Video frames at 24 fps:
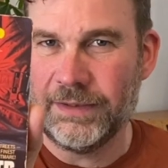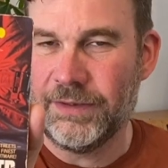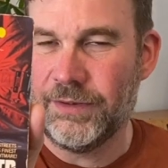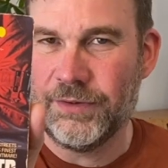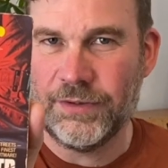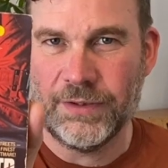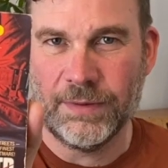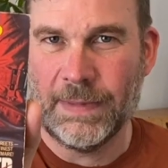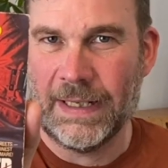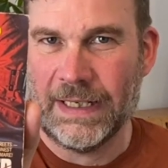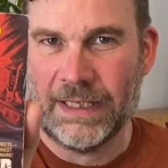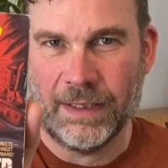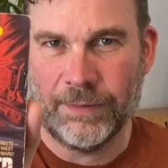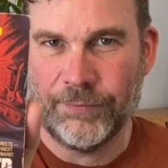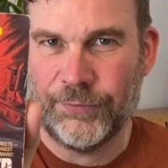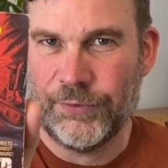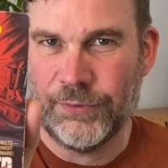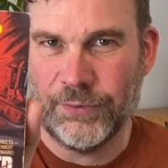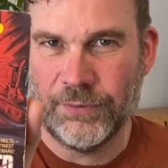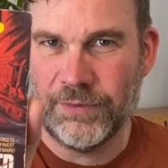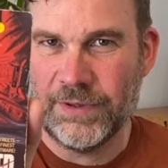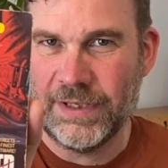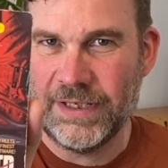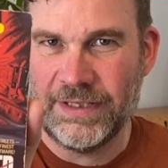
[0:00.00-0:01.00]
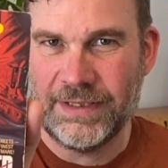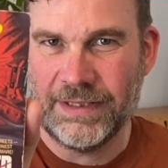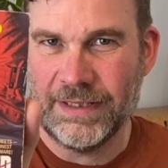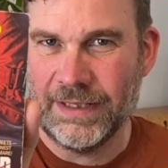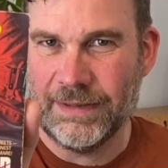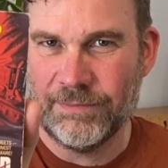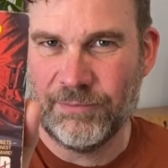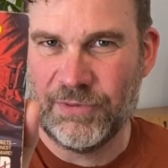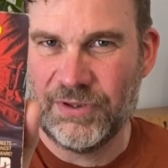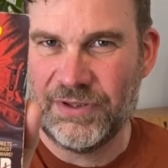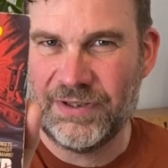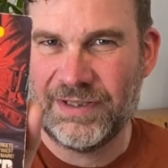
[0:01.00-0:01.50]
used to make up stories
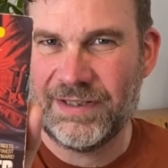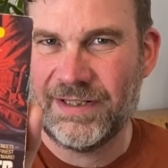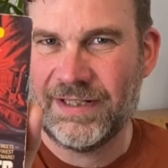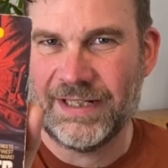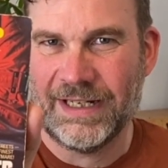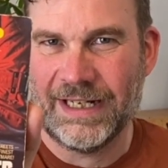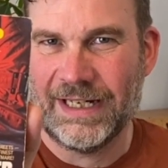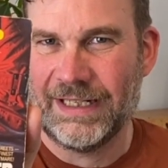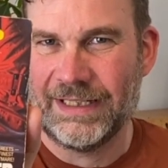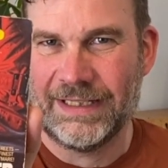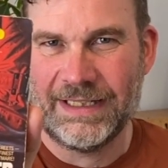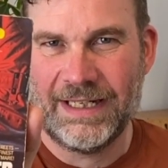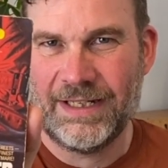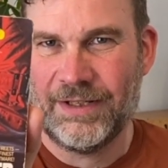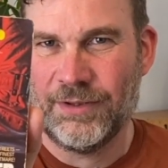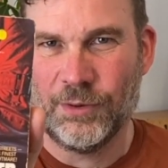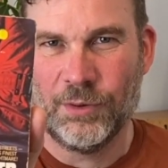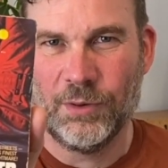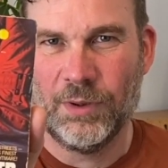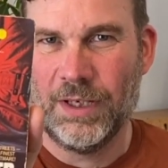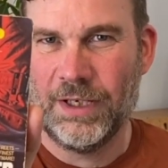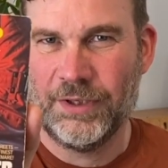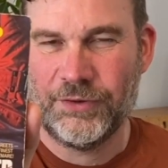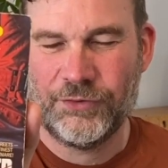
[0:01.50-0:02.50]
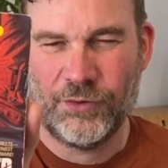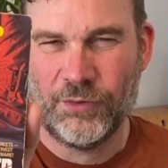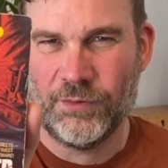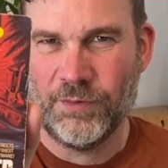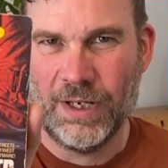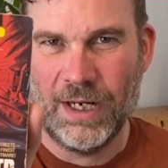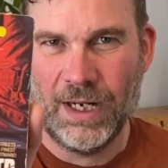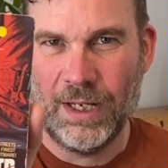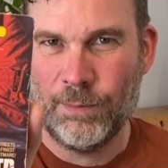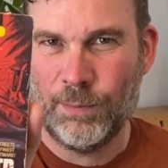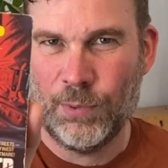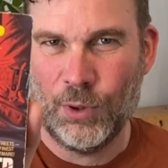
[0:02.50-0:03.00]
and was saying he thought I should
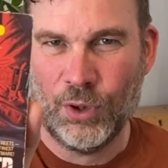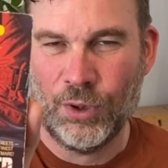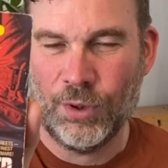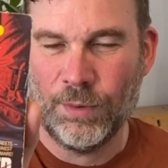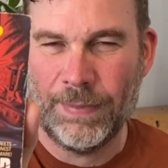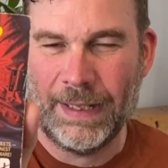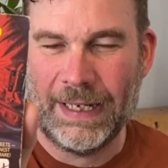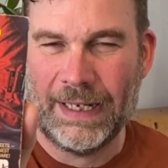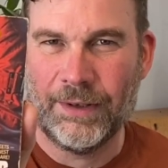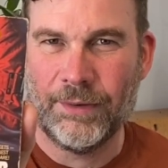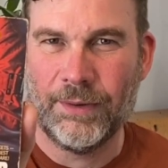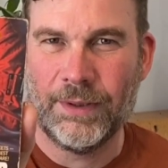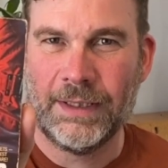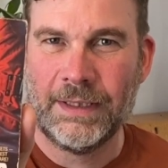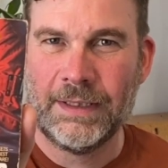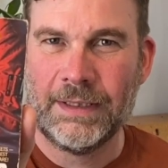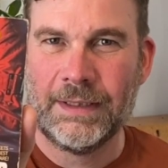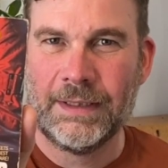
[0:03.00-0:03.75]
write a book about